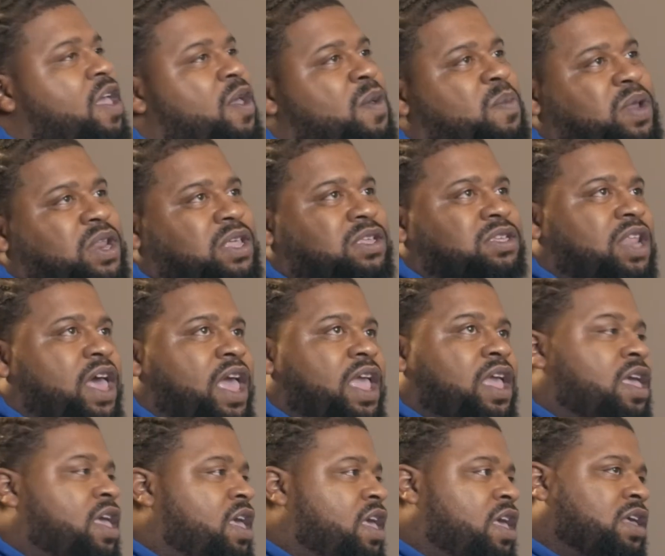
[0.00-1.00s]
But it's like
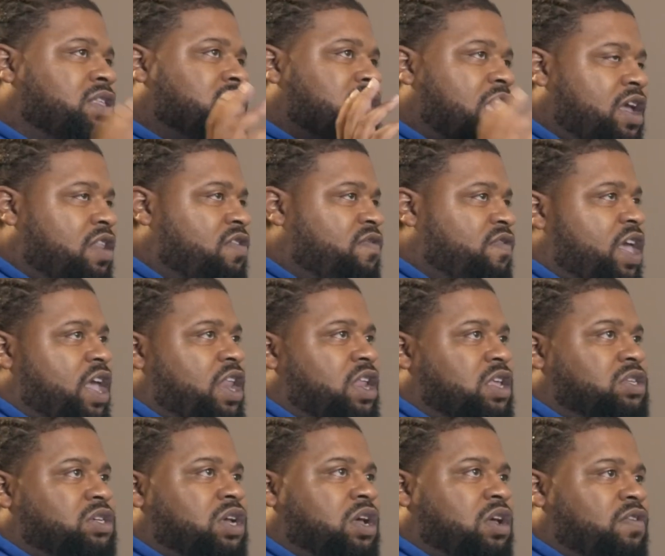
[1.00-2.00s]
taking
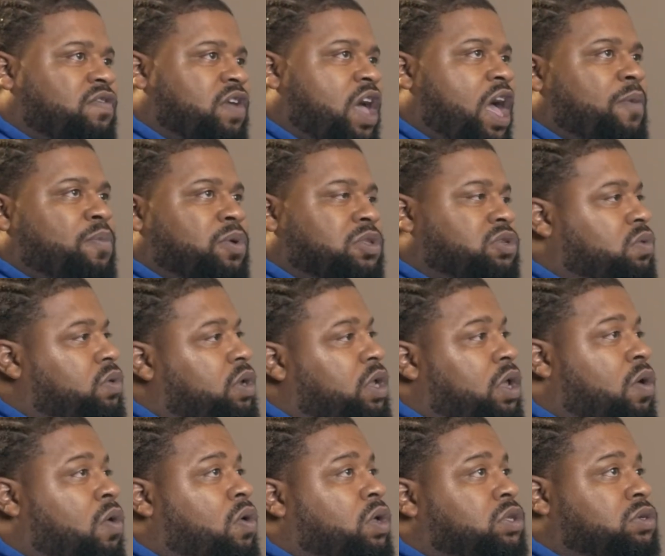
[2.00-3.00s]
advantage of an opportunity
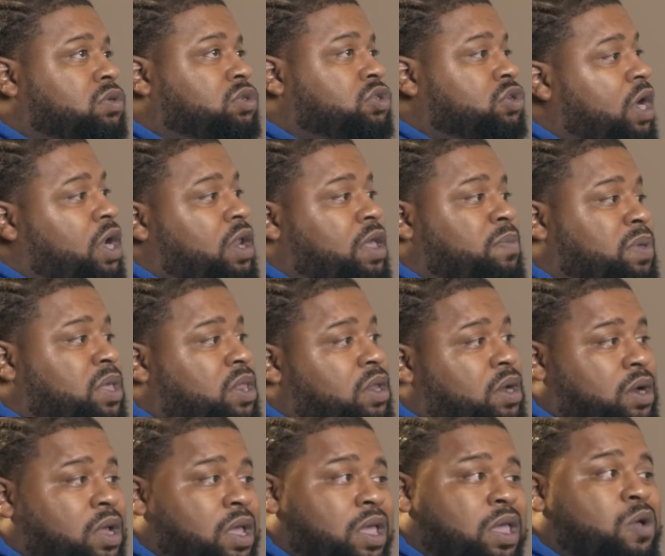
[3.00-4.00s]
and also trying to be
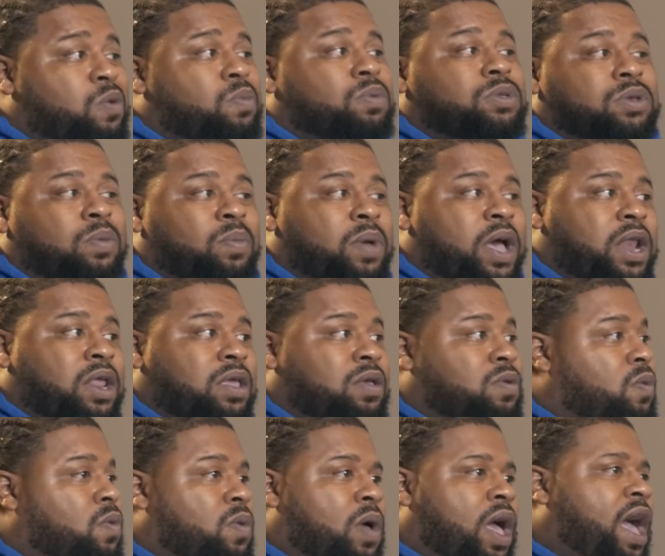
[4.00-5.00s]
there to help somebody
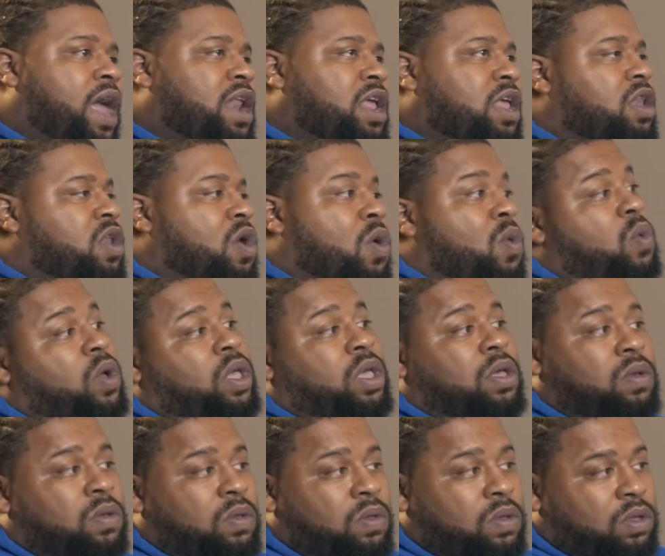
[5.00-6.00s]
who I didn't know
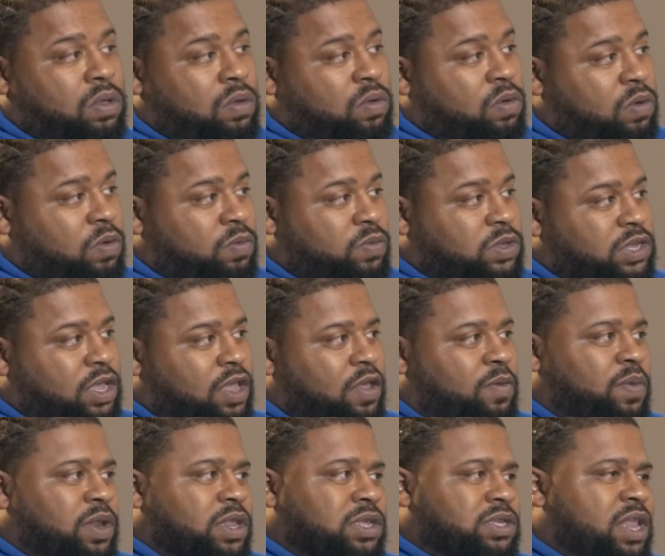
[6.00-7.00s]
well. You get what I'm
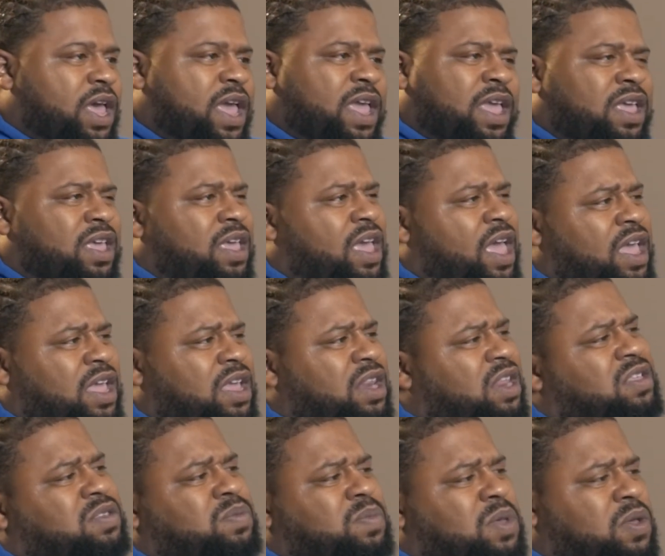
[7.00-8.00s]
saying? But it's like, hey, you
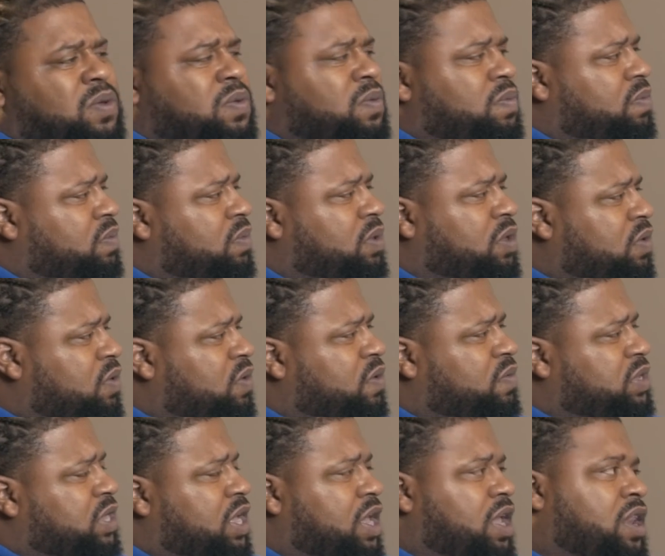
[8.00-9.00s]
need some help. You get what
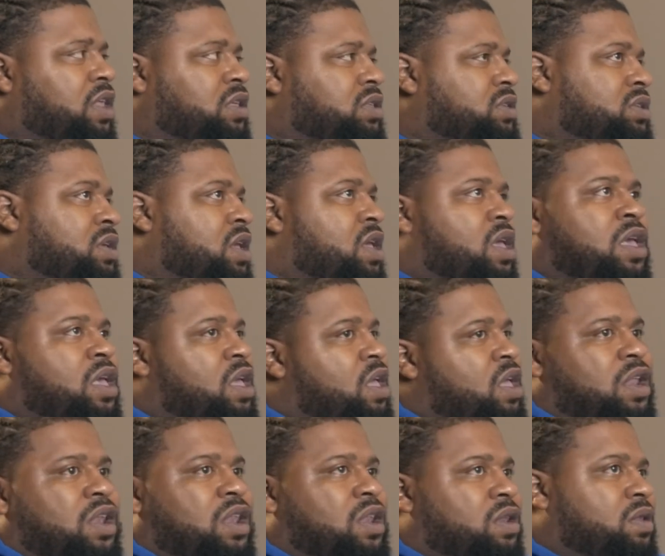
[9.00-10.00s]
I'm saying?
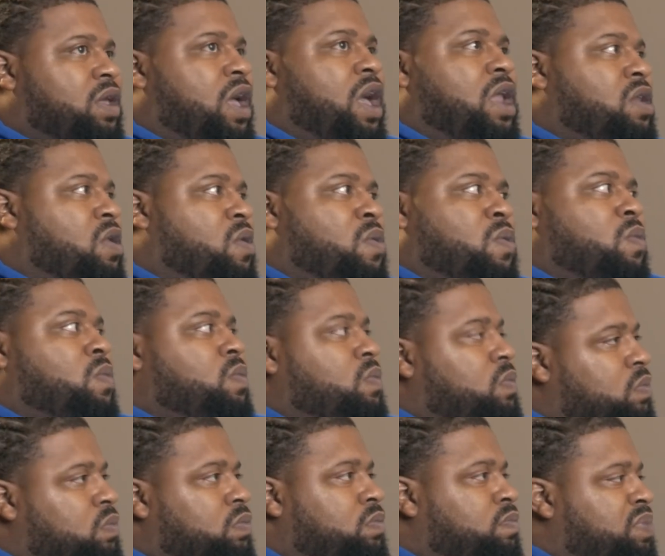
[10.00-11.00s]
I know
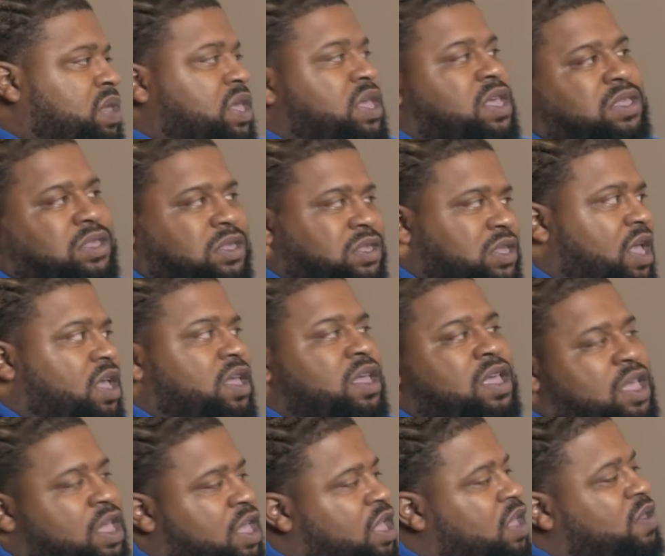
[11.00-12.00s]
business.
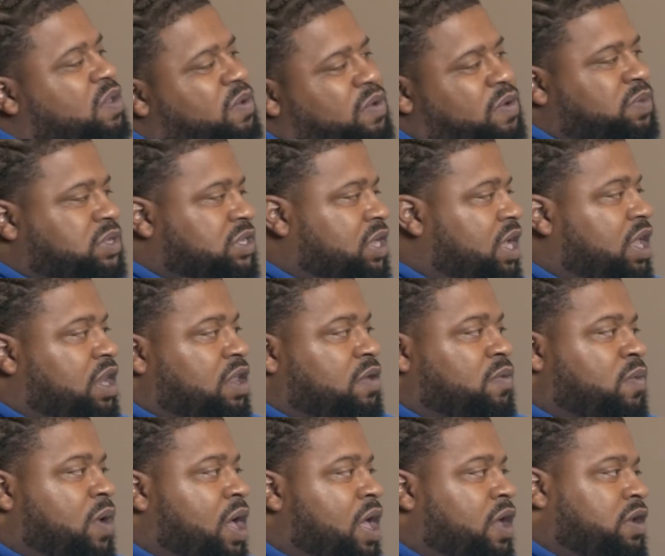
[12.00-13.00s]
You get what I'm saying?
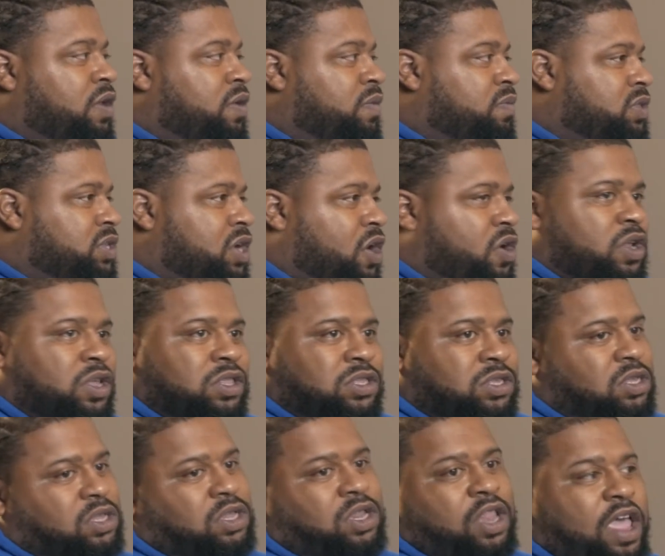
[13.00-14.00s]
It wound up turning
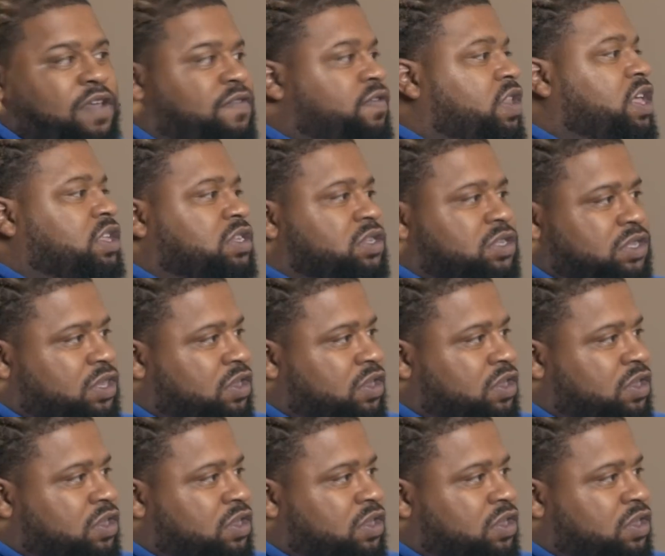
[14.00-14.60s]
into life lessons.